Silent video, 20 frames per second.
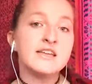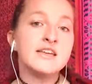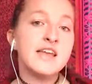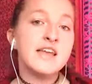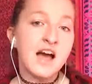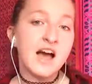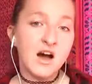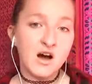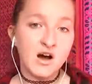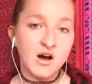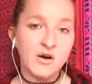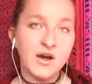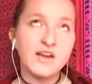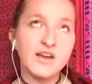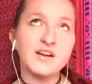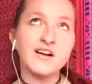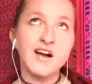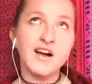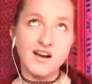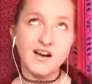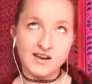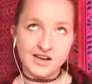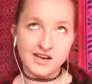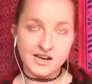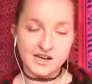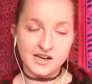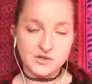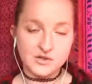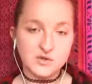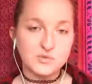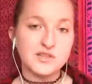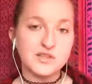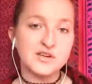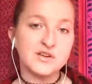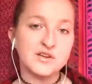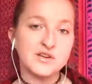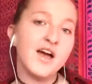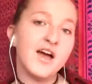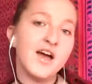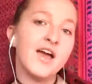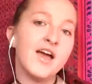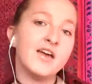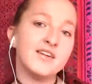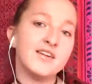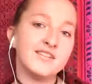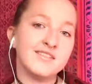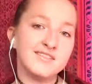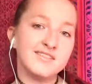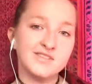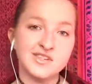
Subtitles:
now, and our connection with the divine,